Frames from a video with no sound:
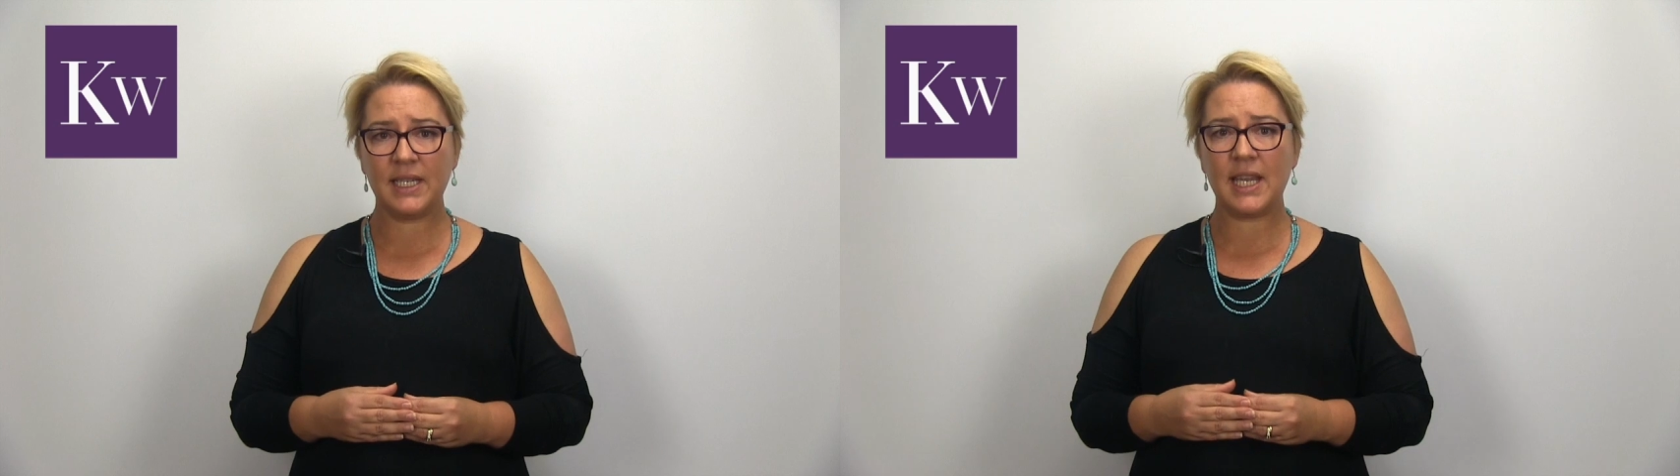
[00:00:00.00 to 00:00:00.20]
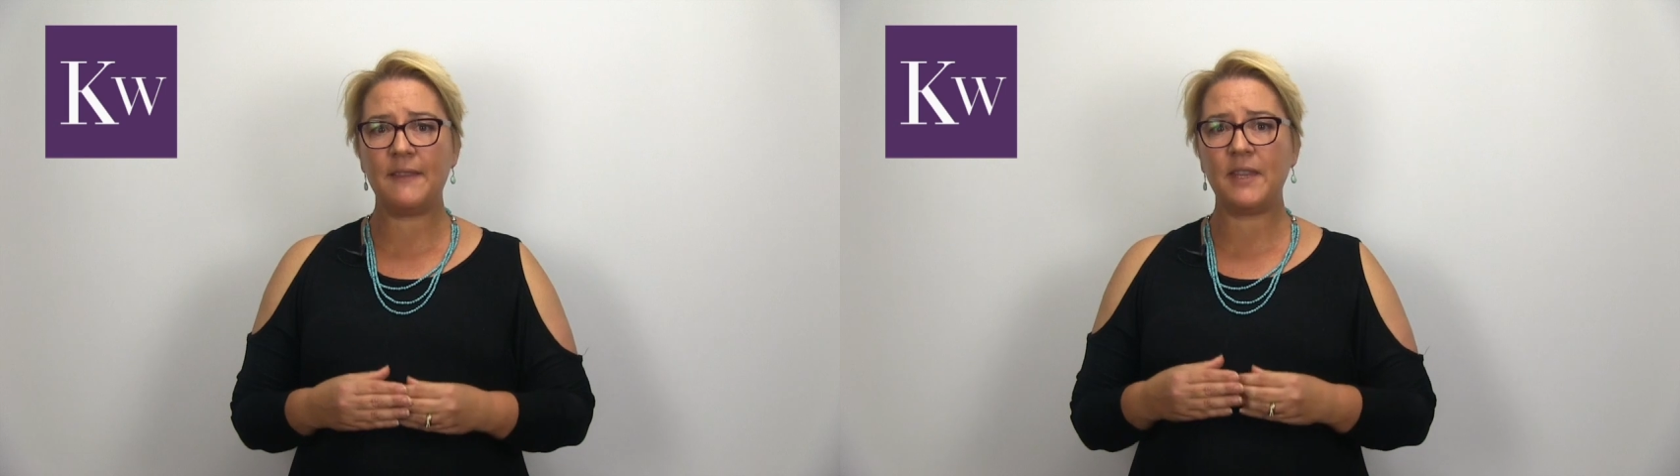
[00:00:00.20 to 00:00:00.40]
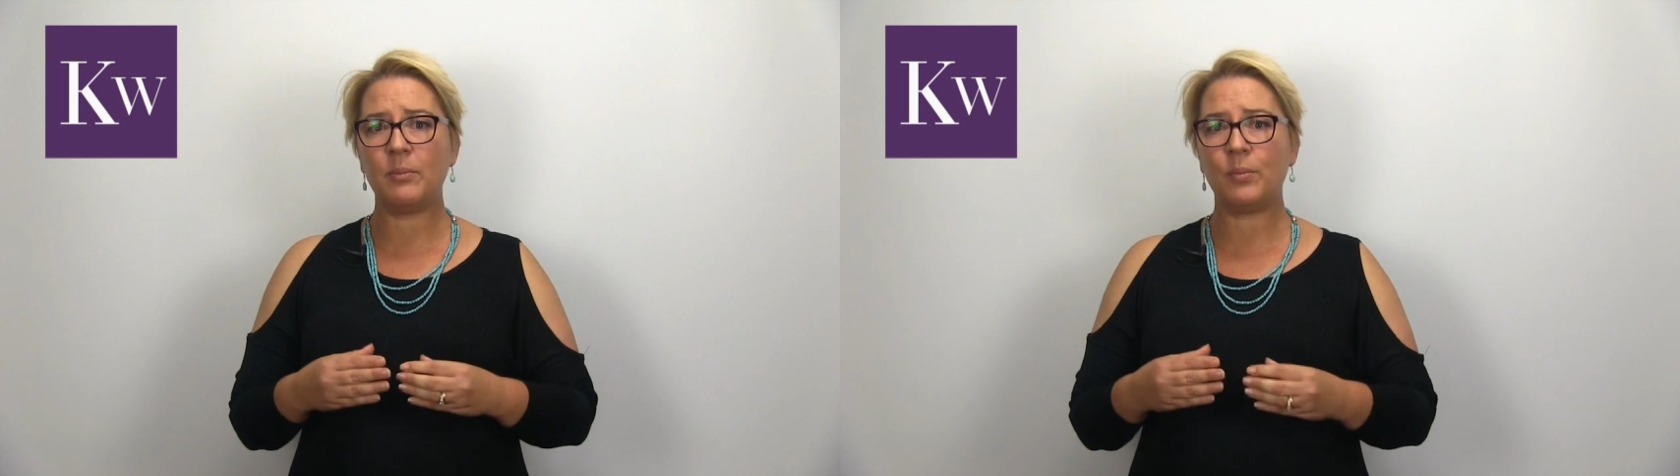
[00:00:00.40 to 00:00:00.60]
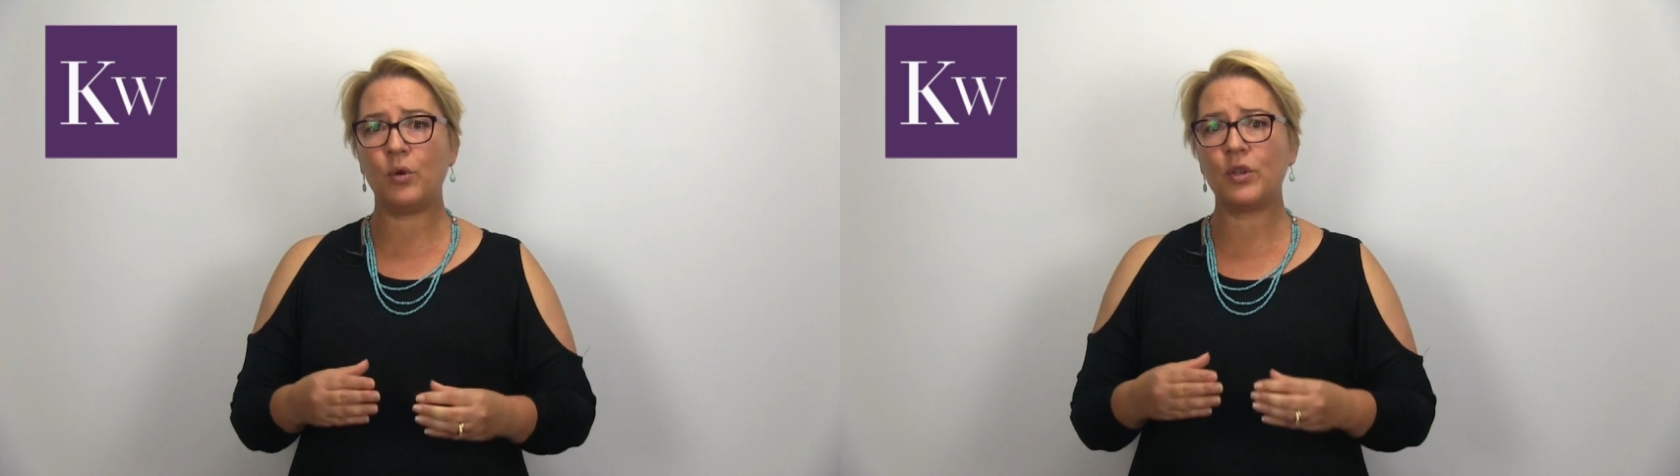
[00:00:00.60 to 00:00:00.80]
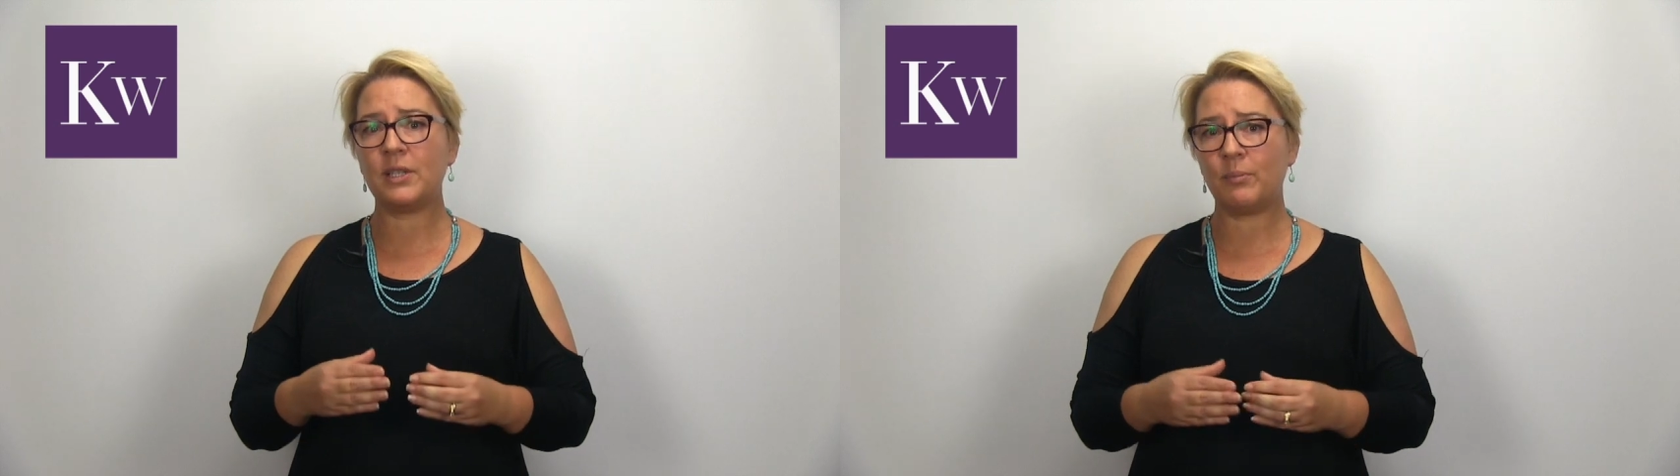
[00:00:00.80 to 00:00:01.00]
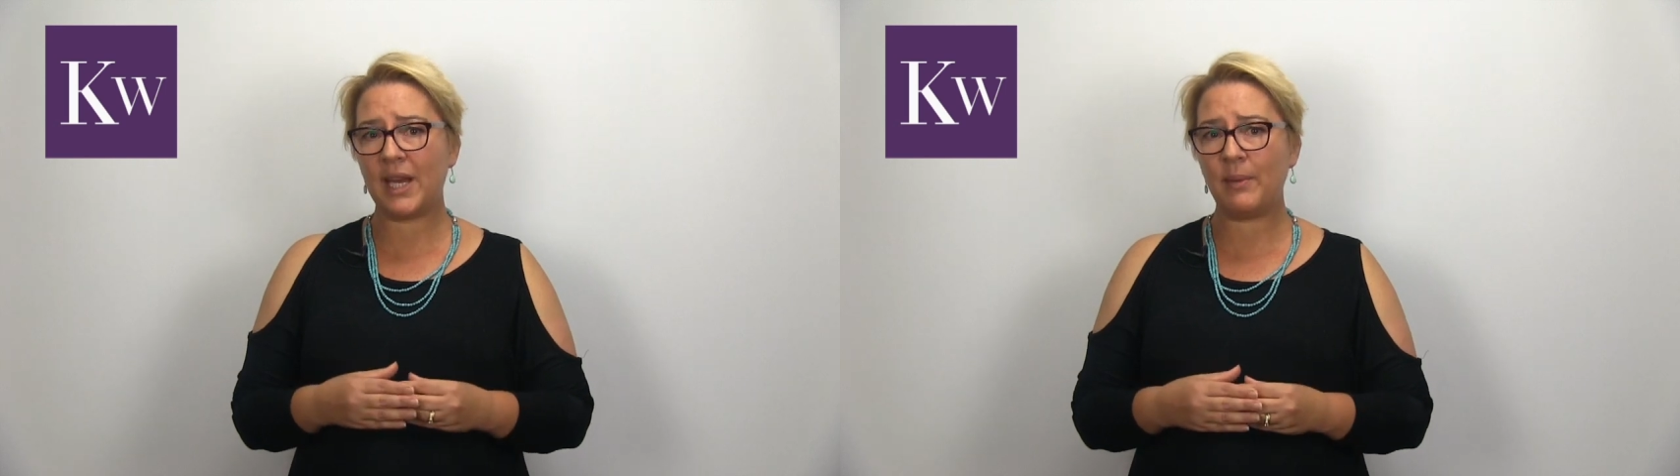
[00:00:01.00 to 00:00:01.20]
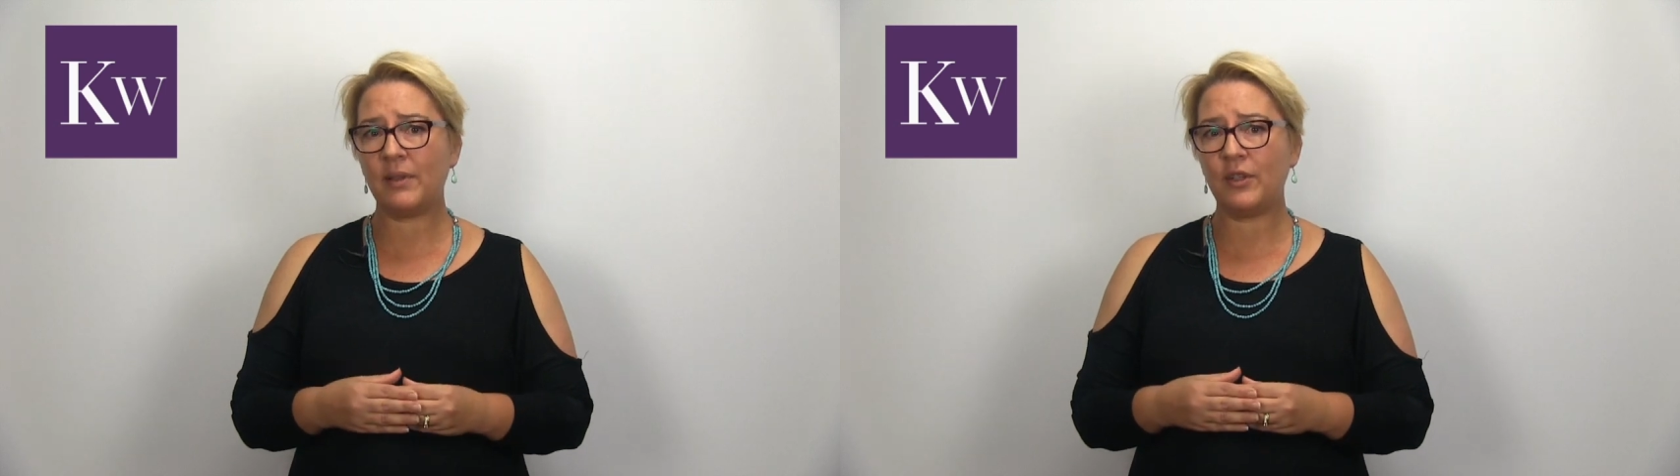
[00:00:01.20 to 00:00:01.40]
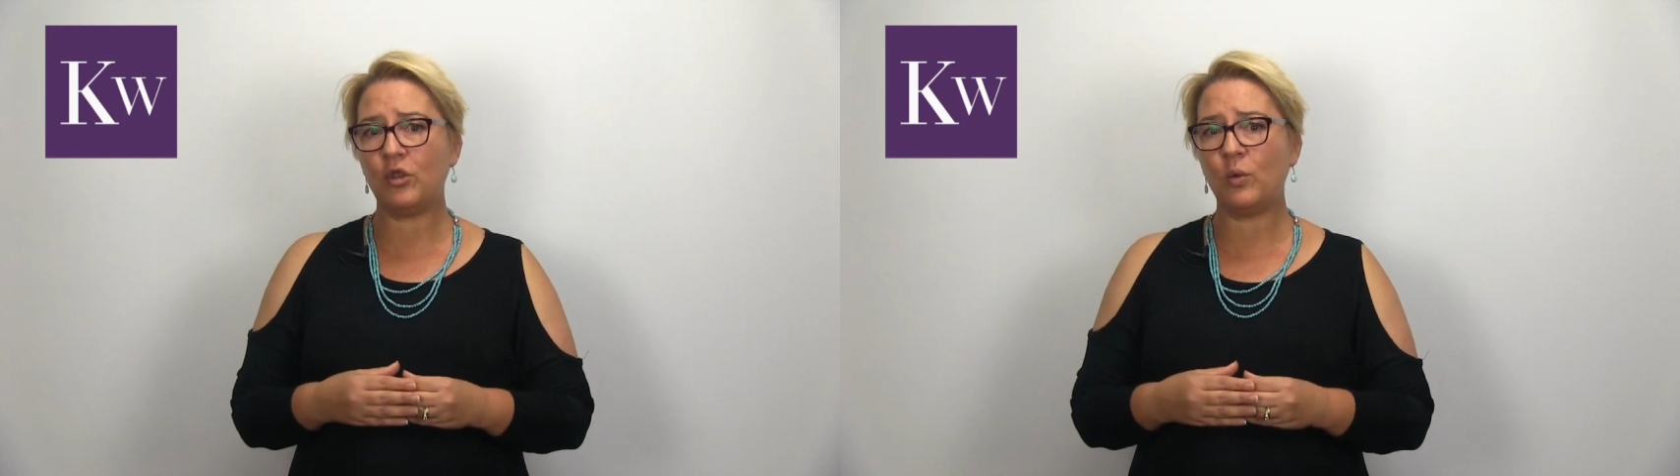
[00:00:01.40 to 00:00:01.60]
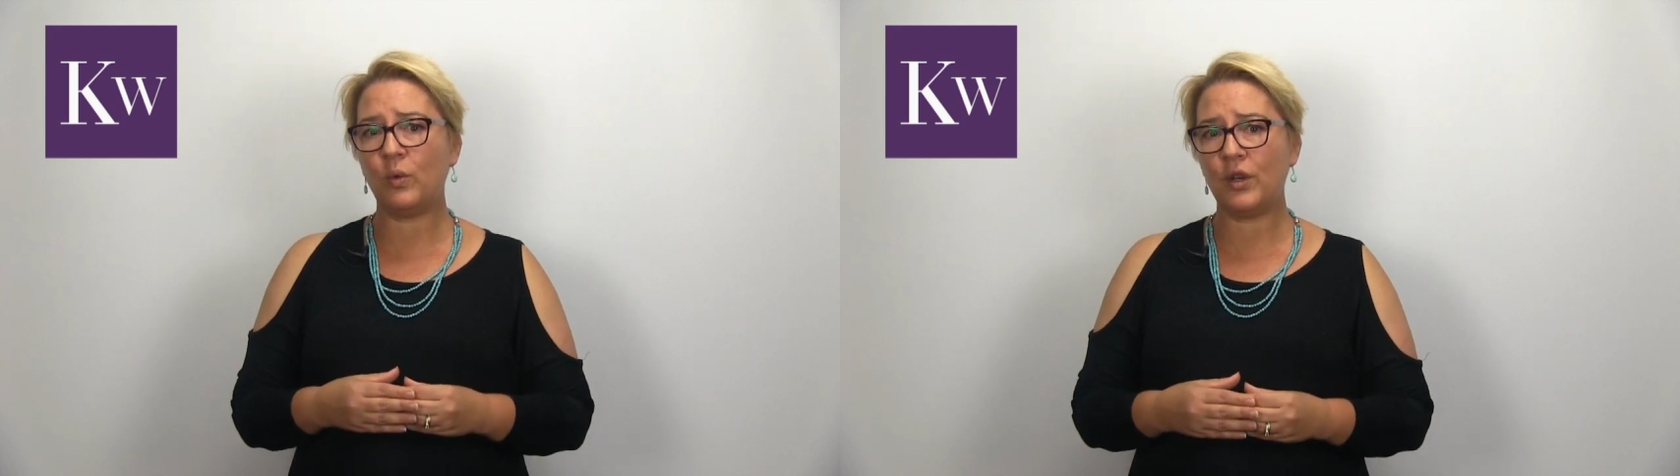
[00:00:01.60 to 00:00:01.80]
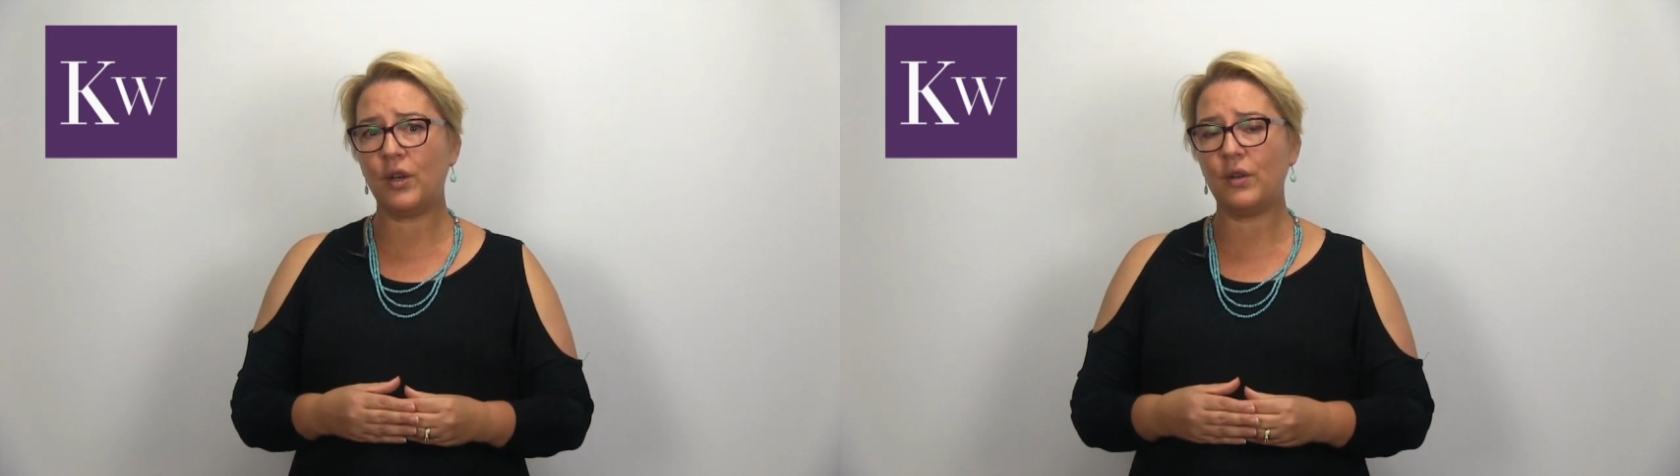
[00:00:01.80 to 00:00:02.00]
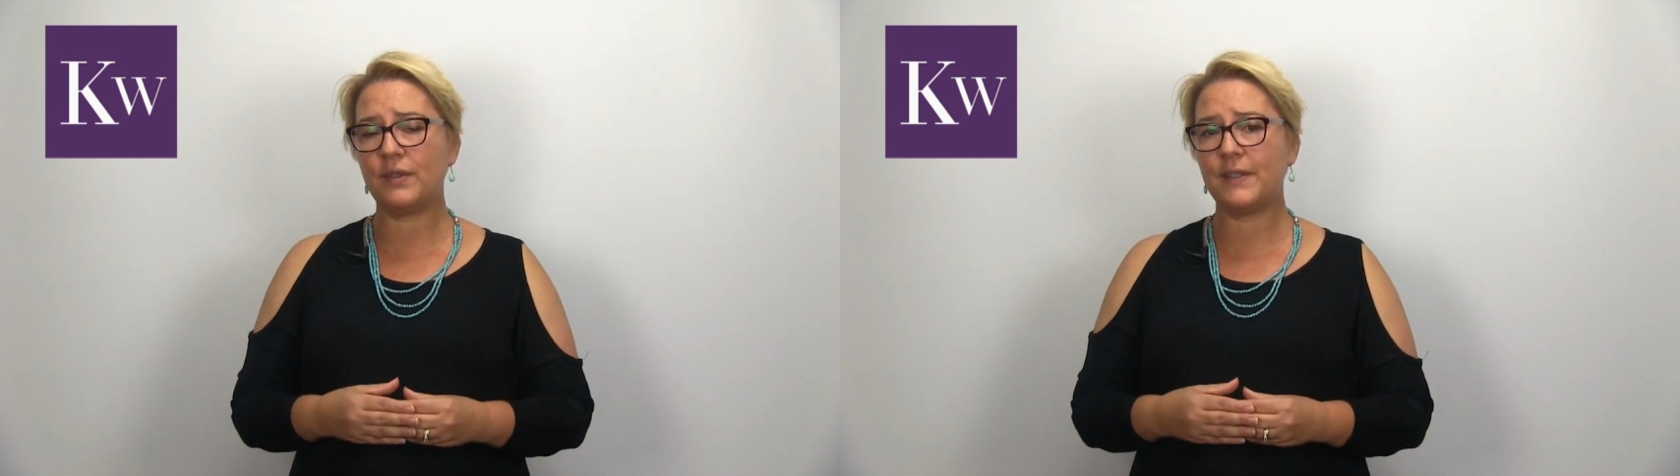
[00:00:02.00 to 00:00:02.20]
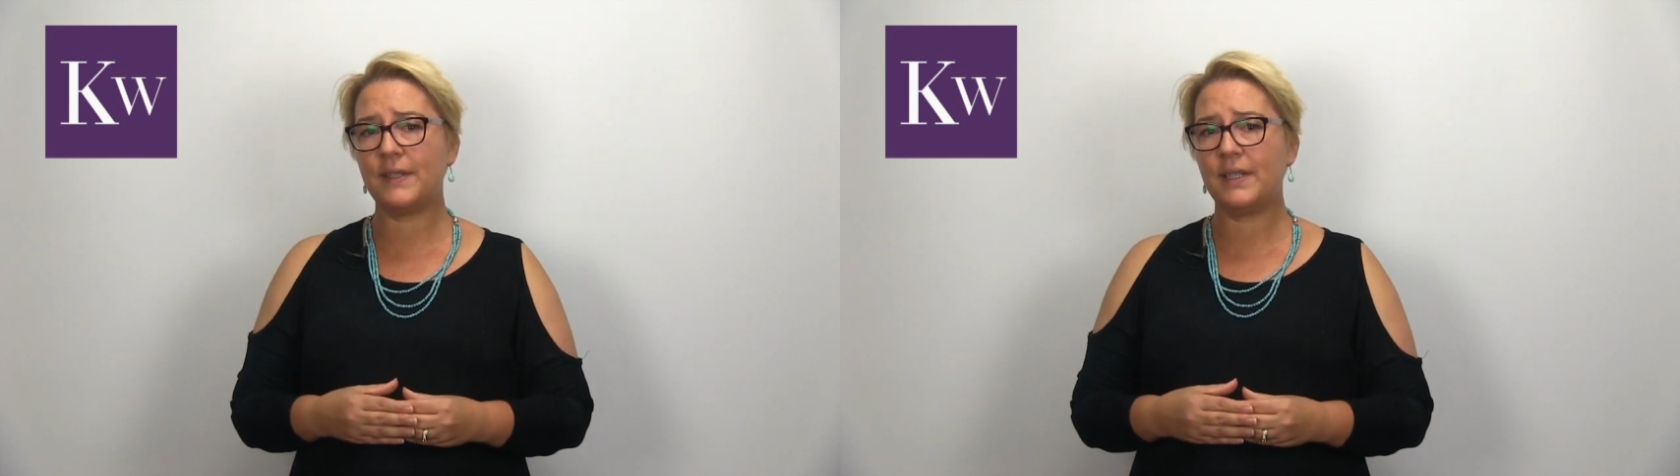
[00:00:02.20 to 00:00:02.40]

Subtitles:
and the important people in your world,